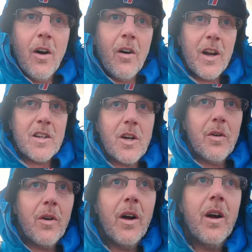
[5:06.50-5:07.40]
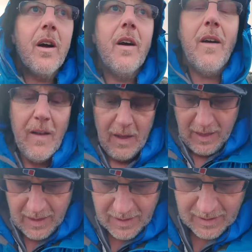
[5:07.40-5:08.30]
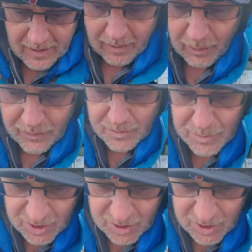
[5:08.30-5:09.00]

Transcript: on its own with some